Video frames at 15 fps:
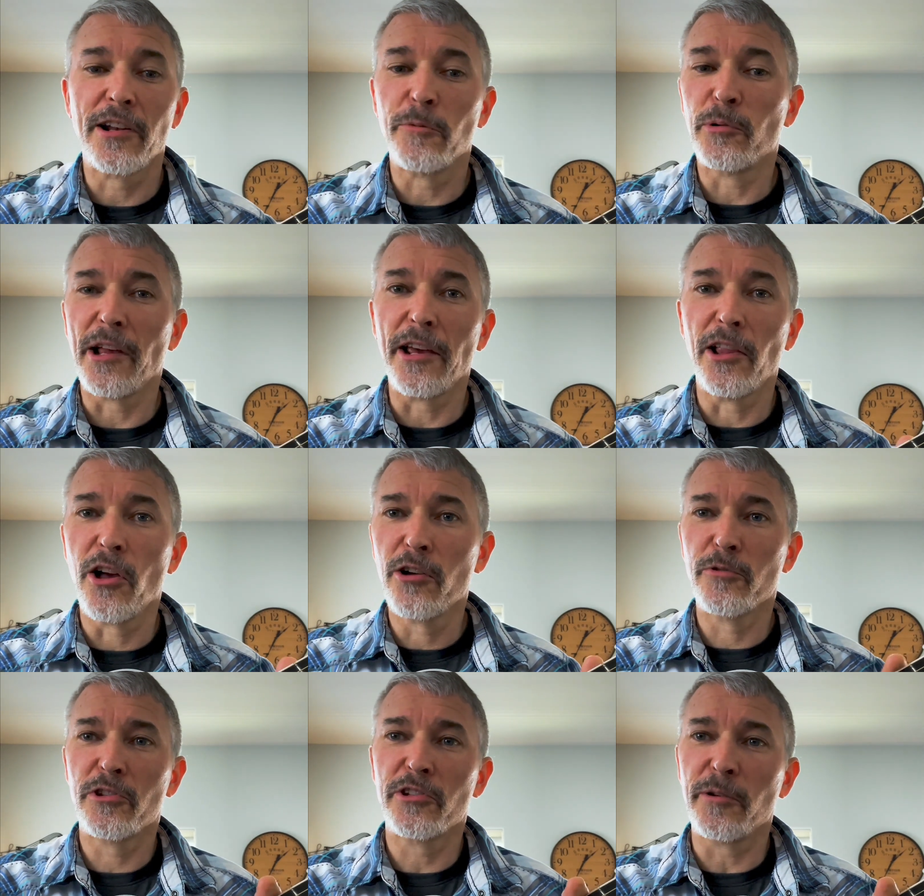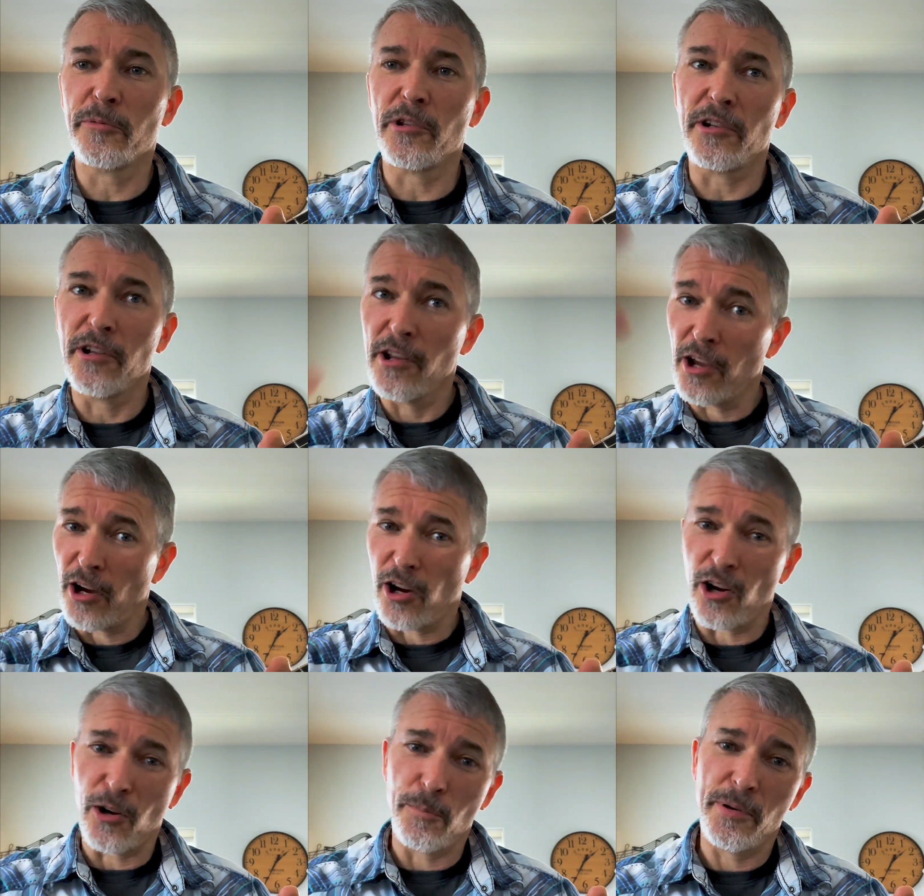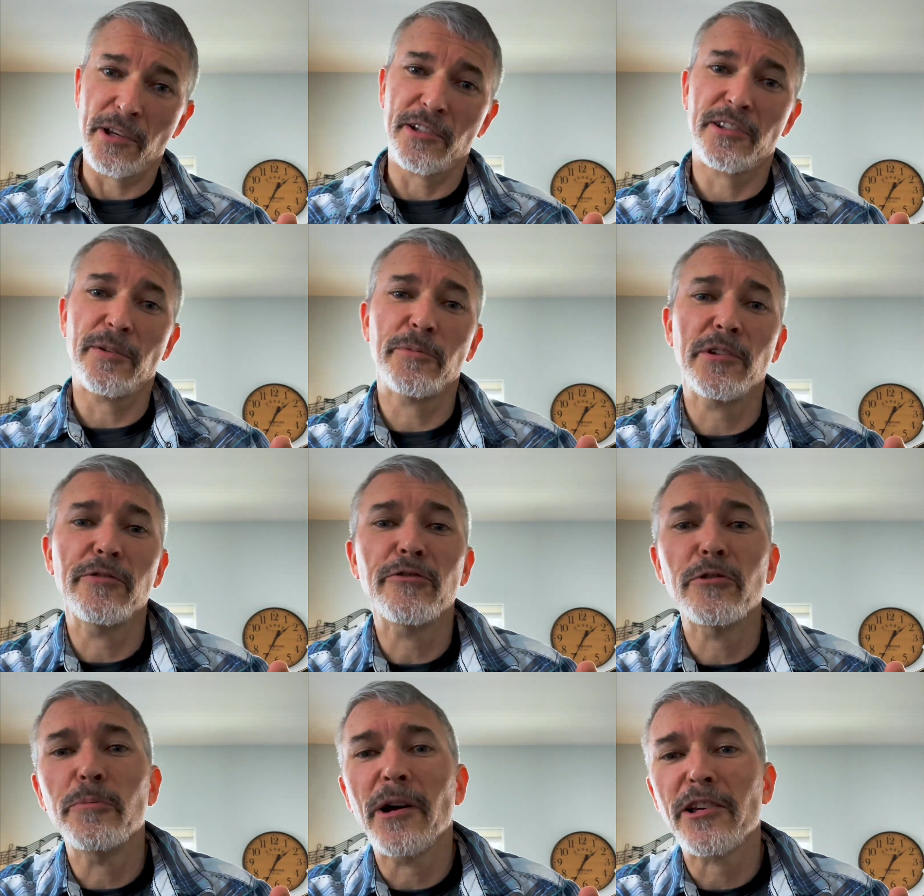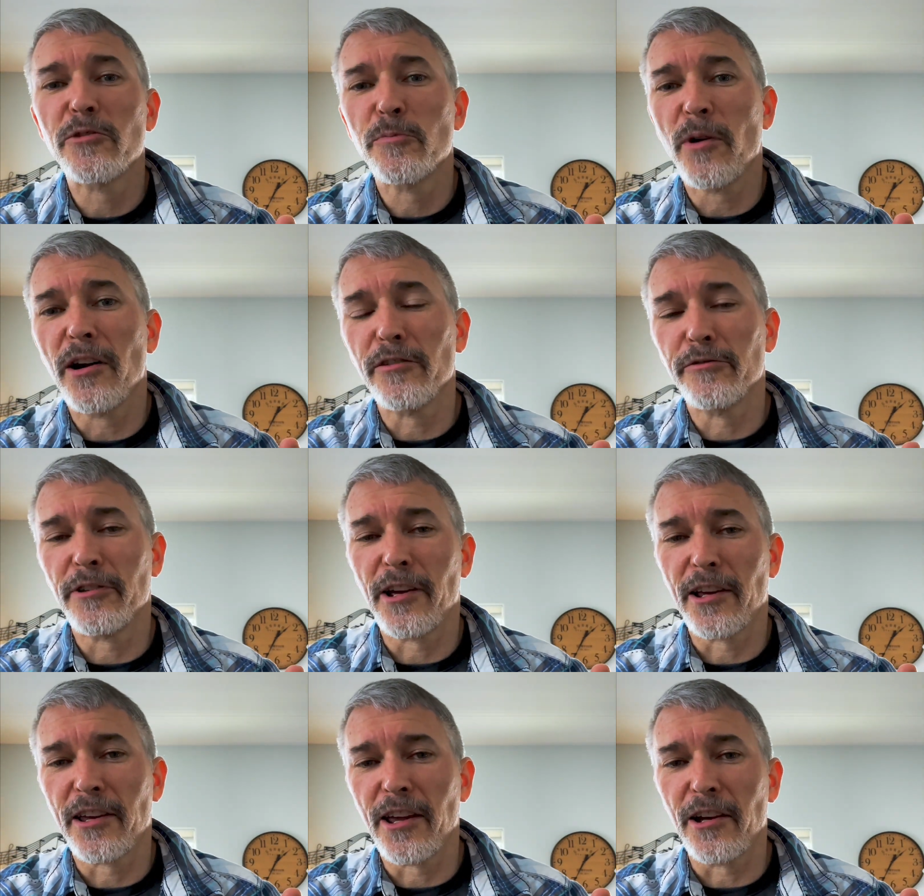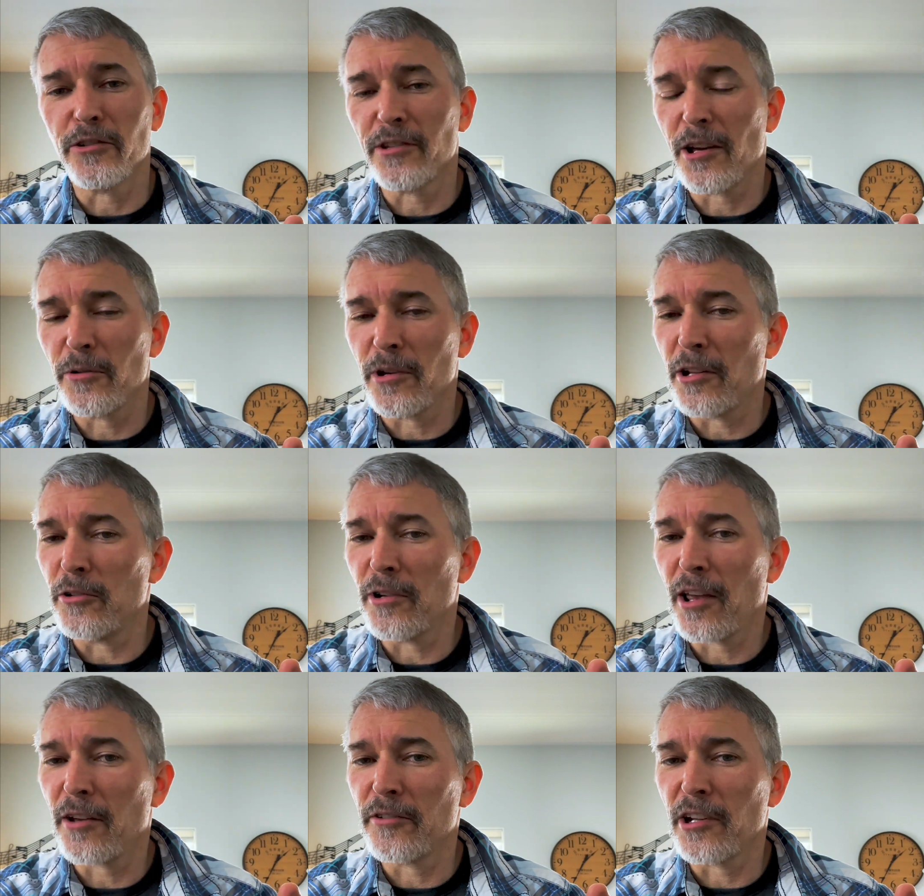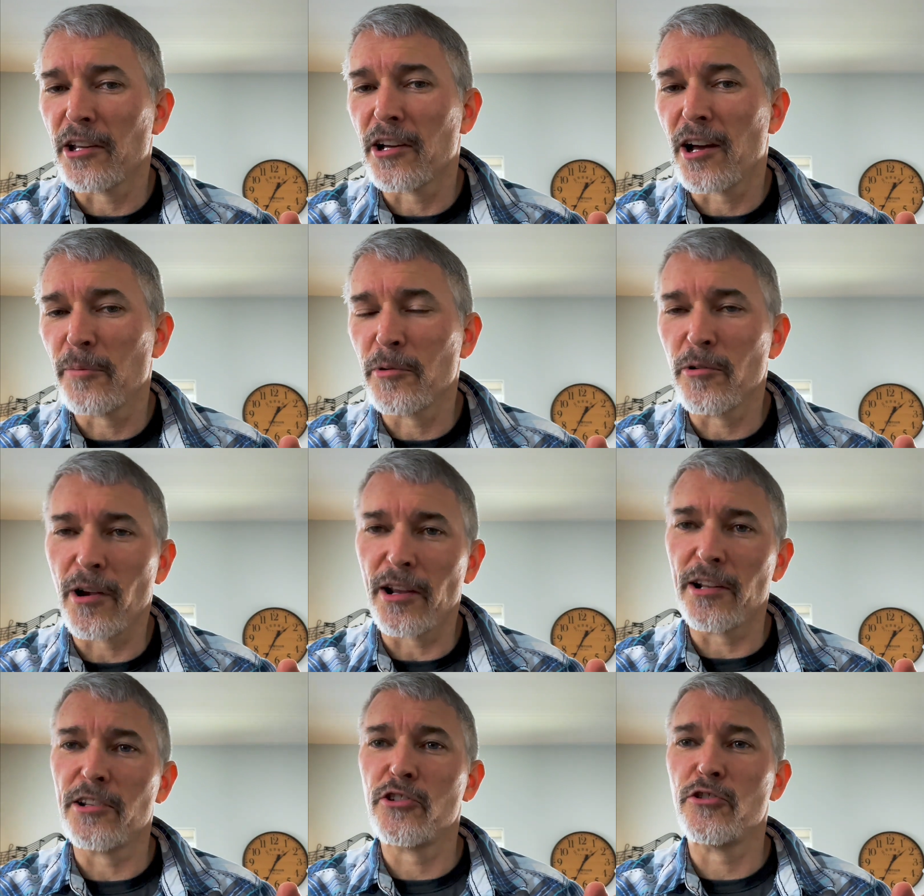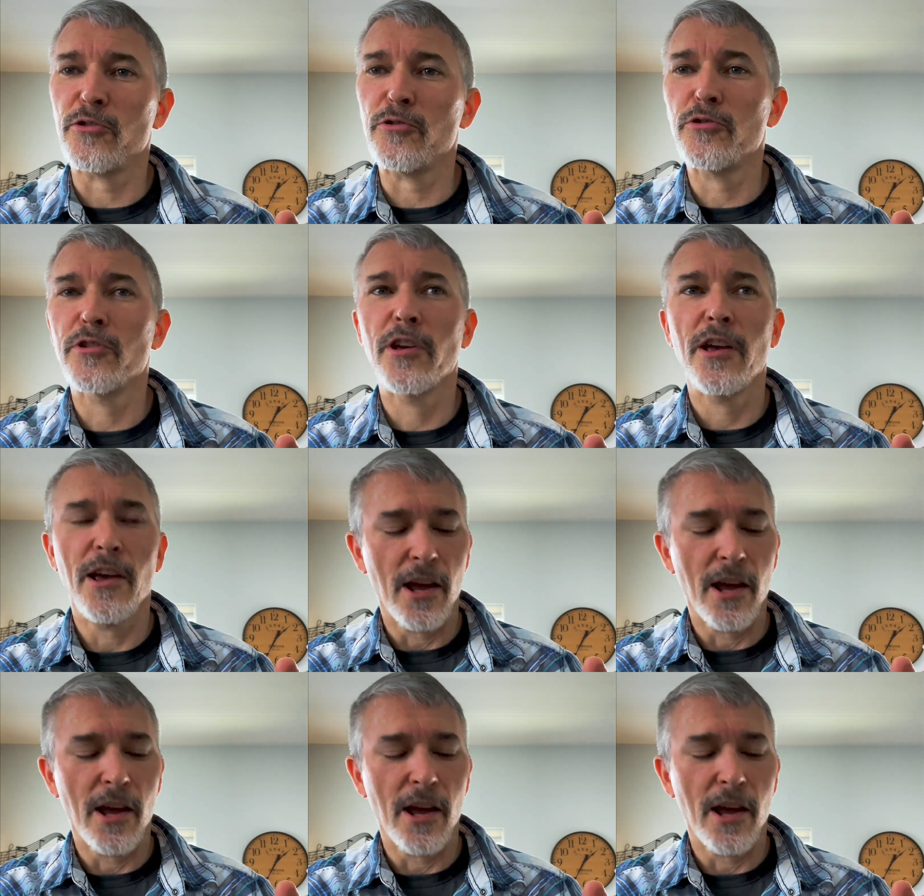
to play along with something. I'll pick something from my Spotify account. That way I don't have any copyright issues.